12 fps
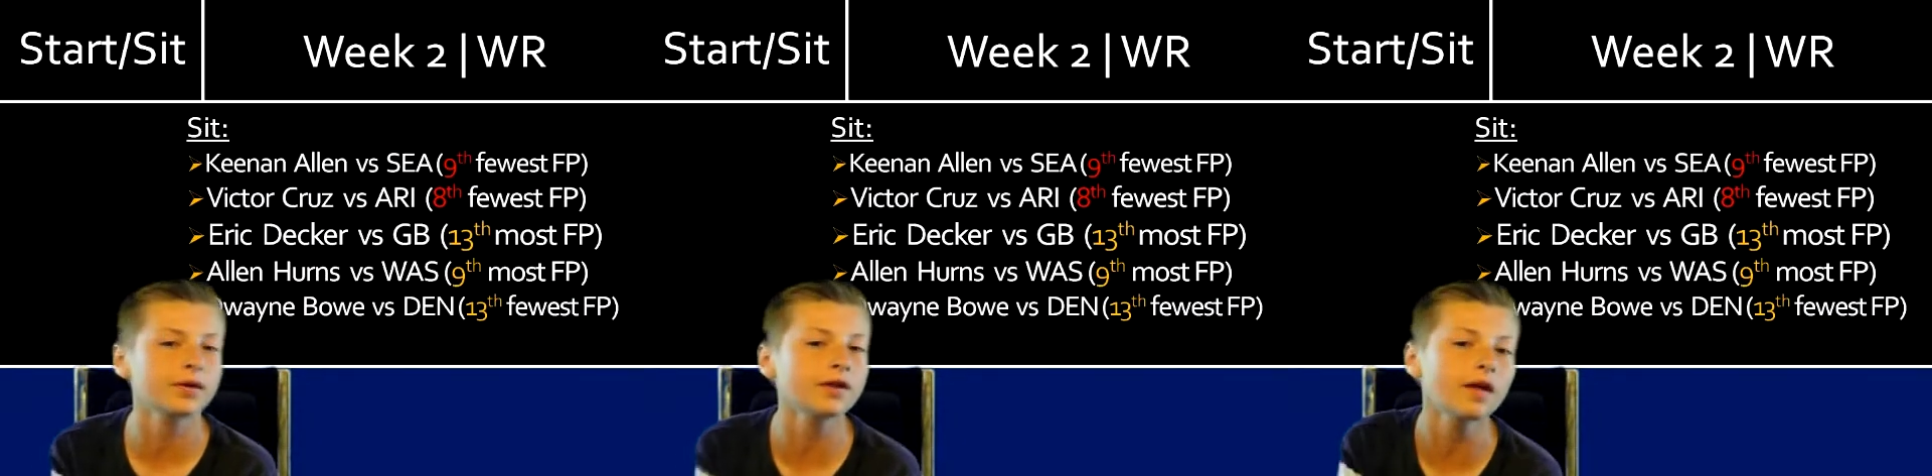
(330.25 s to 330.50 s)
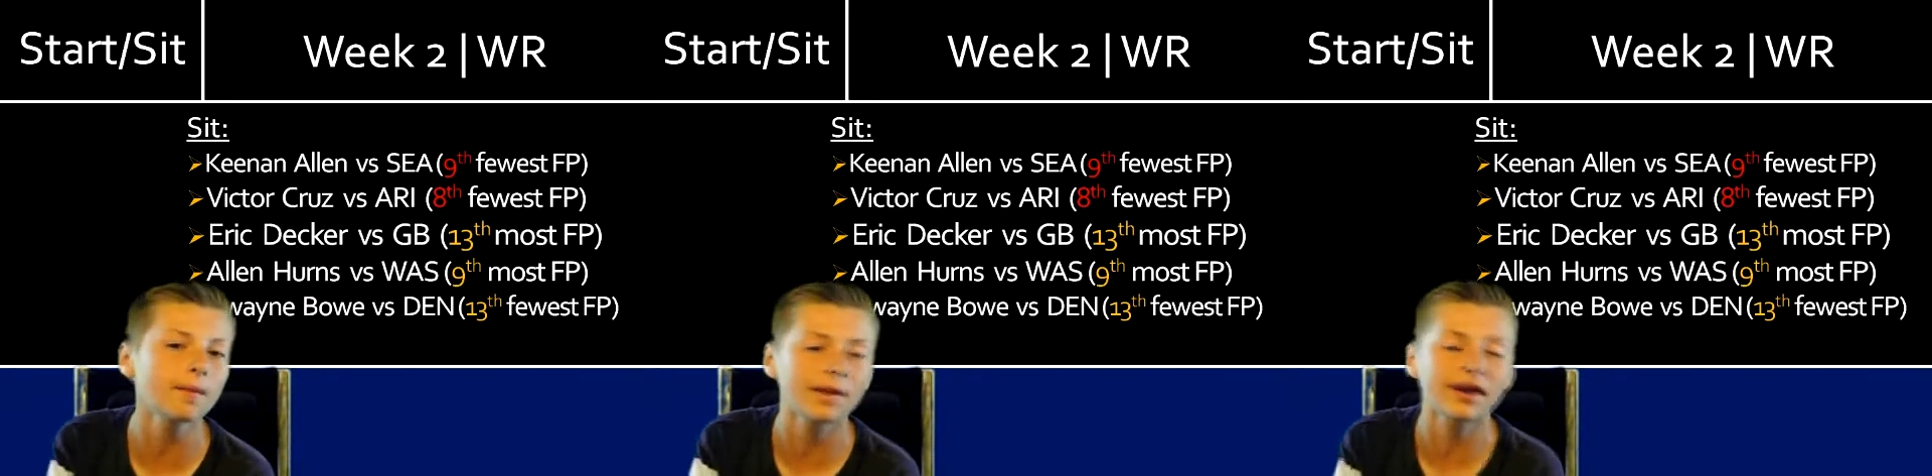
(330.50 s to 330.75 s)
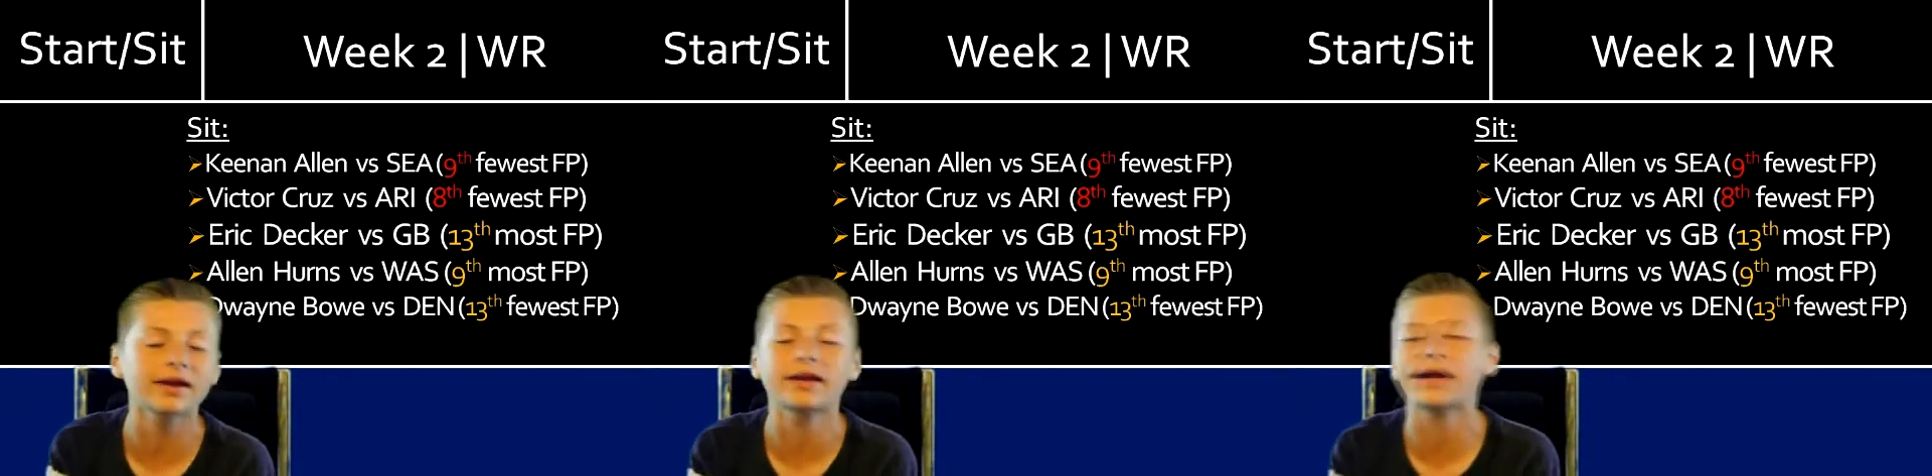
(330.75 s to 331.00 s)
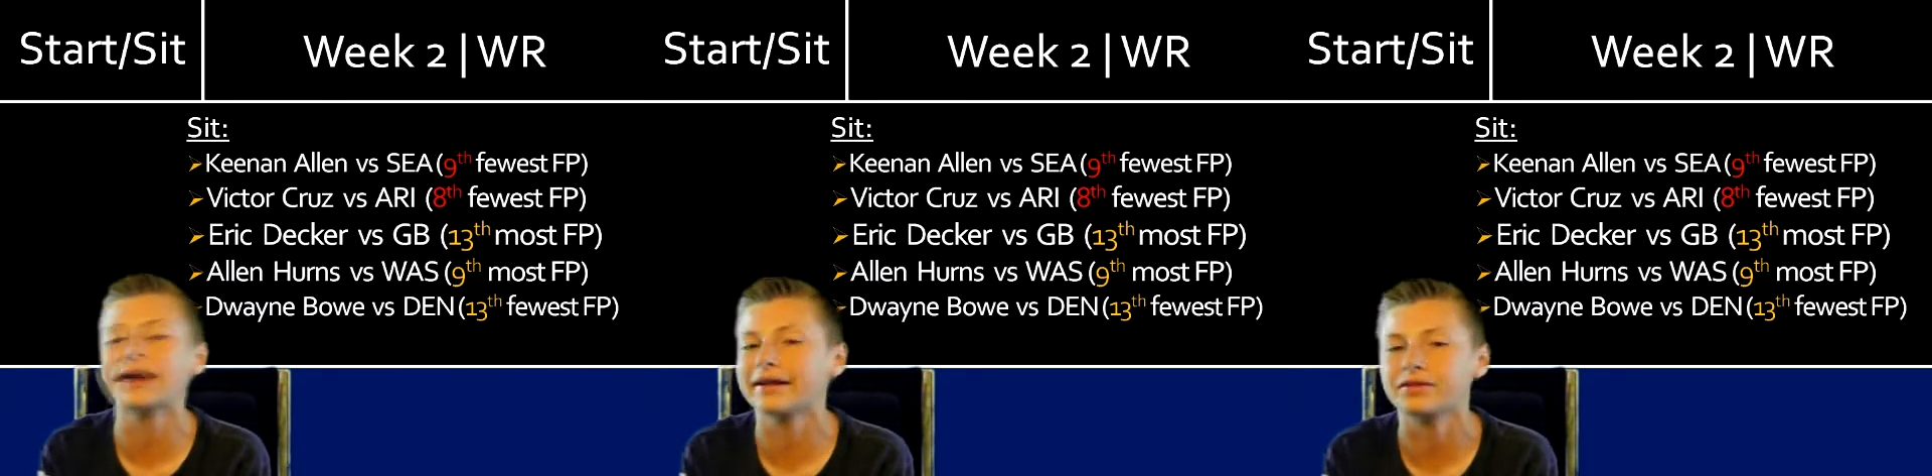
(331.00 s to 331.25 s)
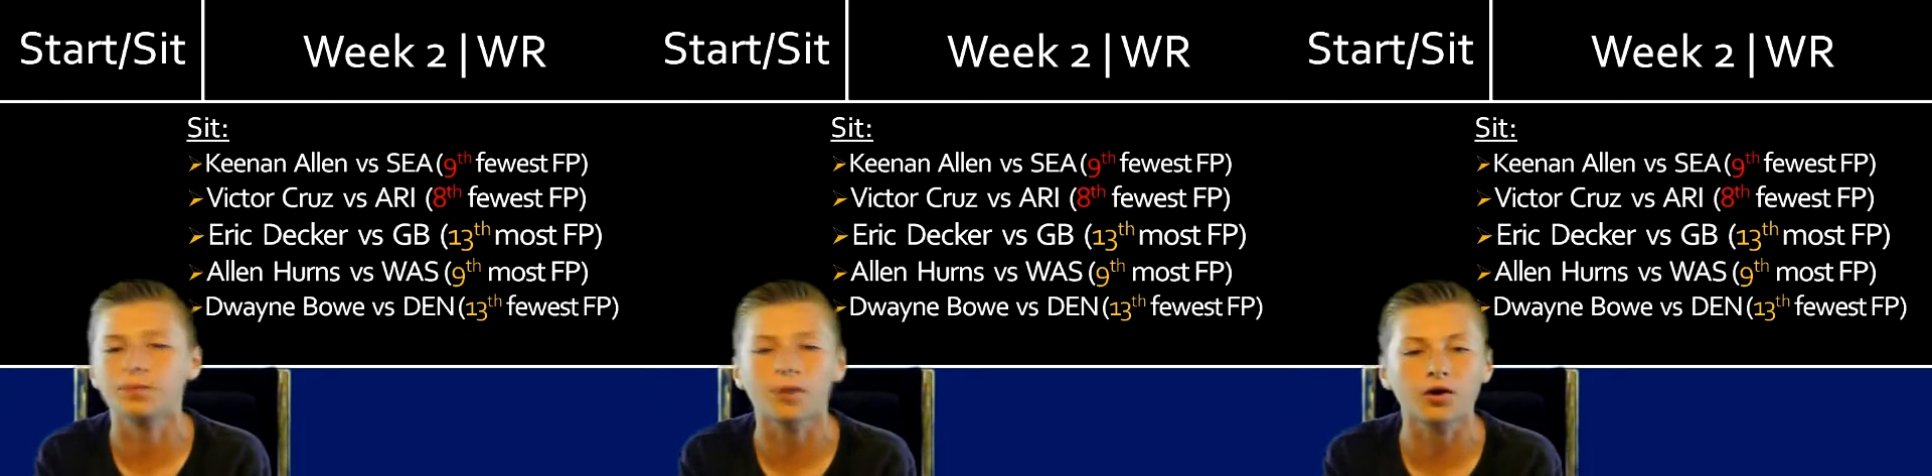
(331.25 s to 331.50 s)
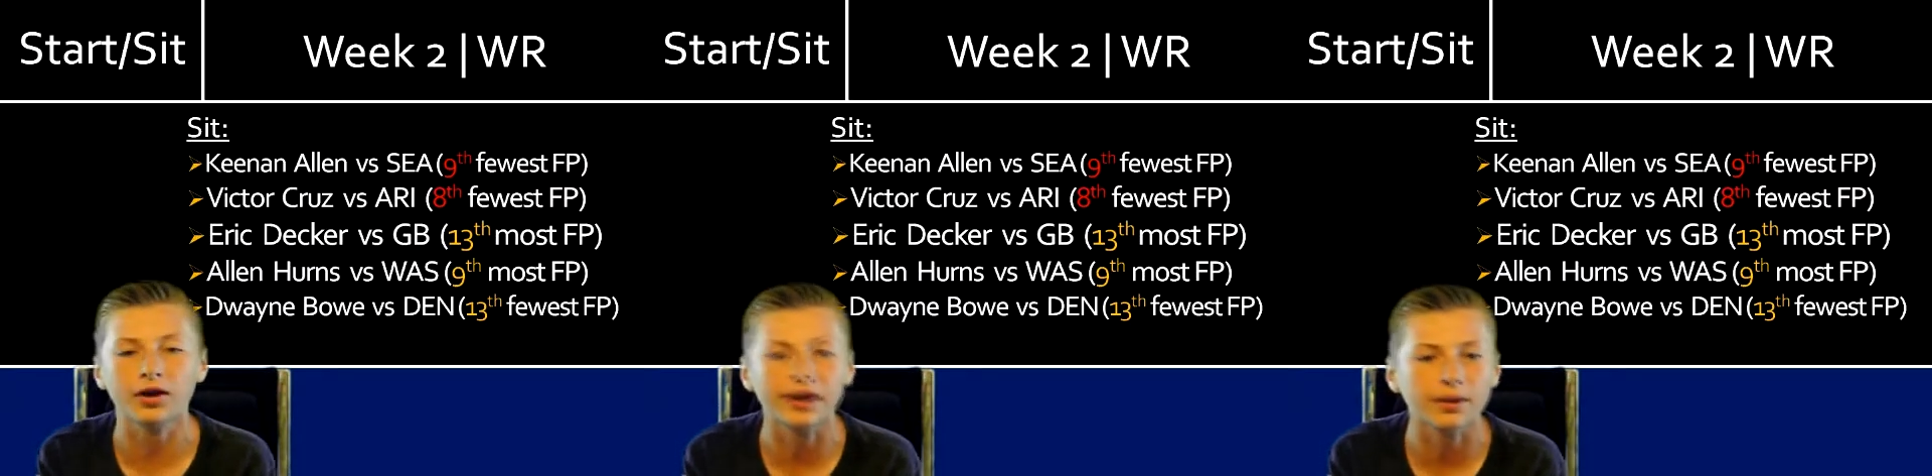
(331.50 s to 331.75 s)
Eli Manning can't get the
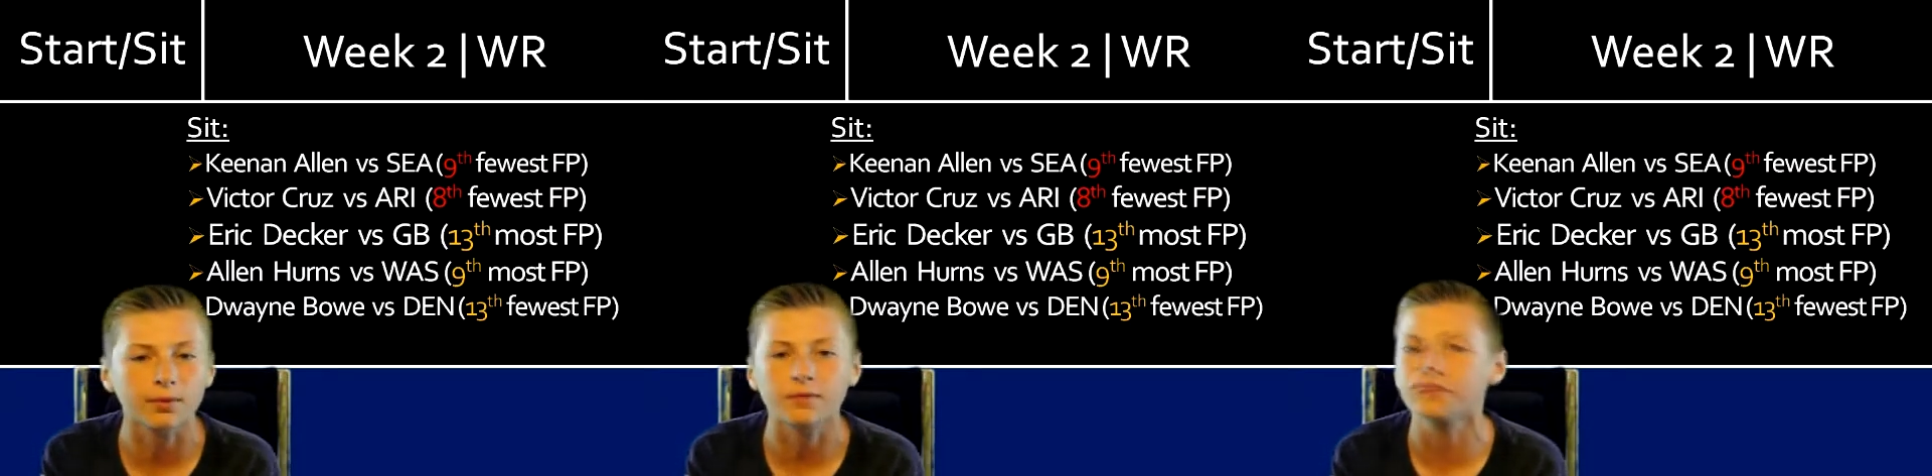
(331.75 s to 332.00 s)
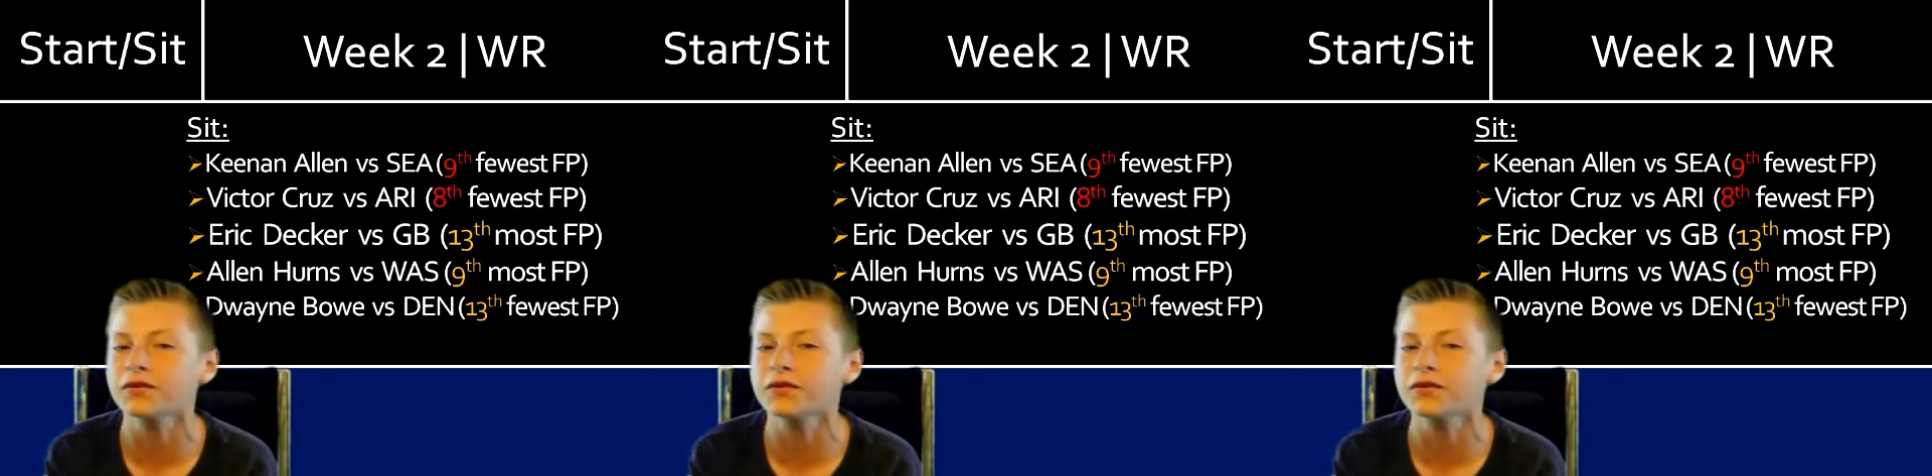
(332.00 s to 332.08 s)
ball to anyone.